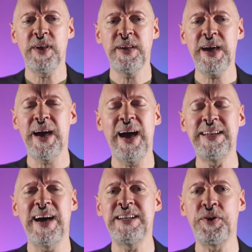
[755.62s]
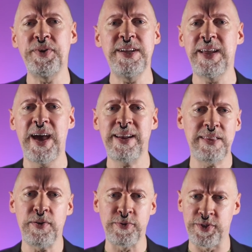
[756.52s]
yeah, I, I don't need to head
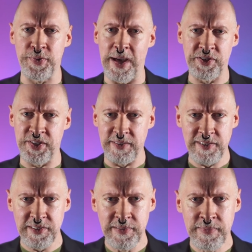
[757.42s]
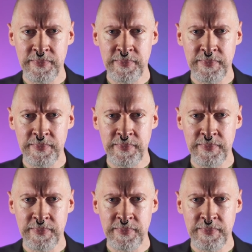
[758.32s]
in those directions.